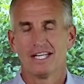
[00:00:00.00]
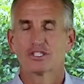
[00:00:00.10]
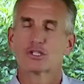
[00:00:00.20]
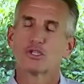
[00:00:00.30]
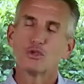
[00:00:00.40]

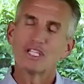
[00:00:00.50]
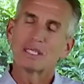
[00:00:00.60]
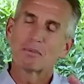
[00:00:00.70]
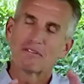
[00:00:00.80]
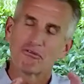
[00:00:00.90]
So you need
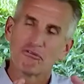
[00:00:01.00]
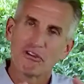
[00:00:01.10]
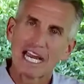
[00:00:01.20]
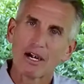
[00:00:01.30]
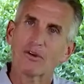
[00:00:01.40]
to be
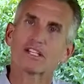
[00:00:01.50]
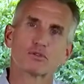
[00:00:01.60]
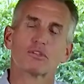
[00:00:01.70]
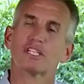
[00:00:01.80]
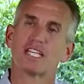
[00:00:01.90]
very
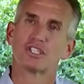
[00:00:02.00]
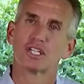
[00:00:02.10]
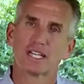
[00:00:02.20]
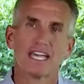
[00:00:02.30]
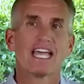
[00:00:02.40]

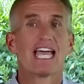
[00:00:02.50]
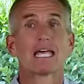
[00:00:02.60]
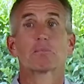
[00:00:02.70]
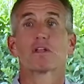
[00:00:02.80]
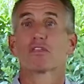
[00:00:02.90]
strategic
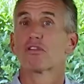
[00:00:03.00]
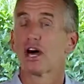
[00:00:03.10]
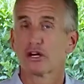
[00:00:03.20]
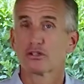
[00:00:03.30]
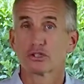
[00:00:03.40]
and
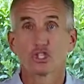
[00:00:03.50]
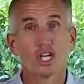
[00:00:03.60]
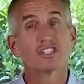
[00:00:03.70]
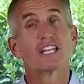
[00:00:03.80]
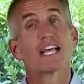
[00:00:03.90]
methodical,
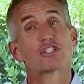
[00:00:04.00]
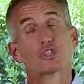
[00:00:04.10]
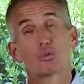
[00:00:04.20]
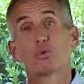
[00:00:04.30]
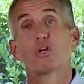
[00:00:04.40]
just as
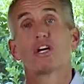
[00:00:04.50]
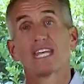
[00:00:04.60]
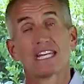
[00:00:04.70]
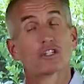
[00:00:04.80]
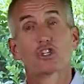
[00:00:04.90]
you would
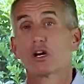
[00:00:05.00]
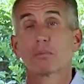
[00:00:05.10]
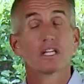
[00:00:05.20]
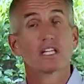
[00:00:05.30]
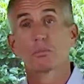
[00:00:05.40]
in a
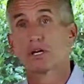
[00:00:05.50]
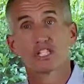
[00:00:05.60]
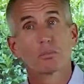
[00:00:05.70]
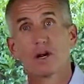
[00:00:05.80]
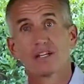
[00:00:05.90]
turbulent
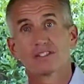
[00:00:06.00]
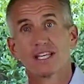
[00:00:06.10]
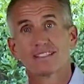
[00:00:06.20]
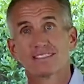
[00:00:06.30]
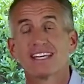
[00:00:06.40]
budget
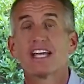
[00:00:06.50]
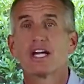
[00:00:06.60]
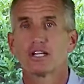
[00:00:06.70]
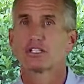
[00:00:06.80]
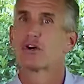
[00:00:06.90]
process
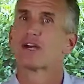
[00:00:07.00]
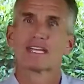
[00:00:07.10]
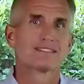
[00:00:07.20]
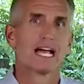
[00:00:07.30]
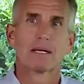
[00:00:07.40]
during
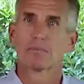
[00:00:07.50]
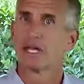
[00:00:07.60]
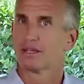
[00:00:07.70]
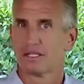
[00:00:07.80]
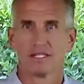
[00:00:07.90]
a time
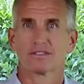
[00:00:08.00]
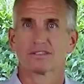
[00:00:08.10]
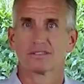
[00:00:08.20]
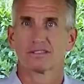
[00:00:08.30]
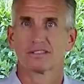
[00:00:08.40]
like
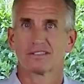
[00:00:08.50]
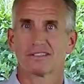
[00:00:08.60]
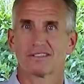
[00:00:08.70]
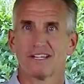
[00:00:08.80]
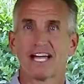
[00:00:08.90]
this.
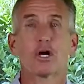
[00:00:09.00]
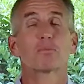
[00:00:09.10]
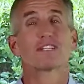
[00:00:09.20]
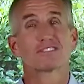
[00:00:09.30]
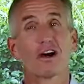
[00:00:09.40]
I
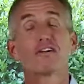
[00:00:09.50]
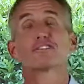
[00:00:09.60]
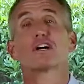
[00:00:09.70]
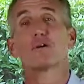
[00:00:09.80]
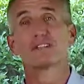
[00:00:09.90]
hope this
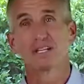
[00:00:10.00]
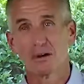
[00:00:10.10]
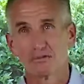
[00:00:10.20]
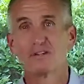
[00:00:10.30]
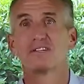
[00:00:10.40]
also is
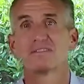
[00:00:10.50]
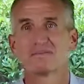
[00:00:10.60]
helpful.